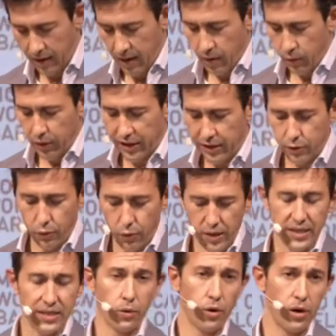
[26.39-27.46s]
We need to raise
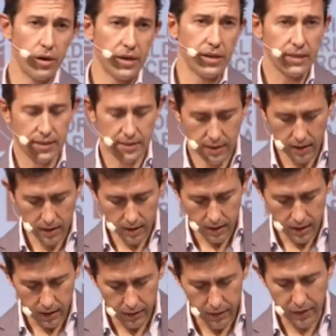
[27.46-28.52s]
awareness
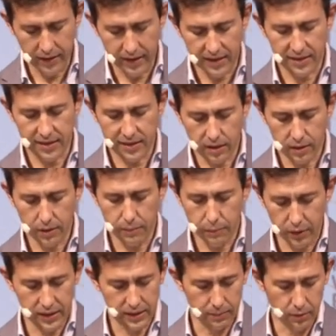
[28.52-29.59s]
on the necessary
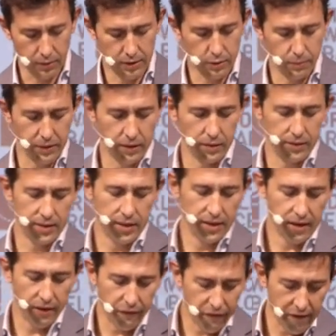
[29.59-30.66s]
principles to build a
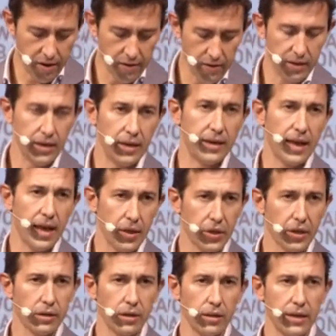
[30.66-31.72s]
fair and
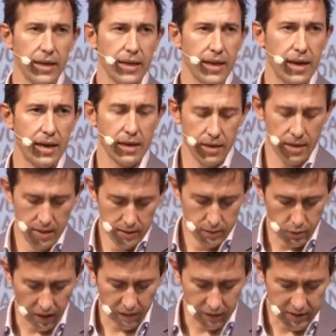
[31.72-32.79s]
ethical
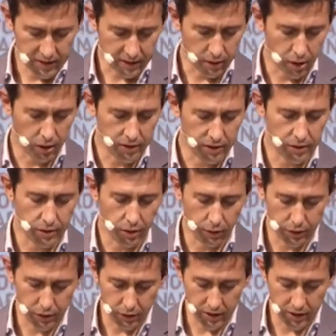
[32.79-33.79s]
AI-driven technology solutions.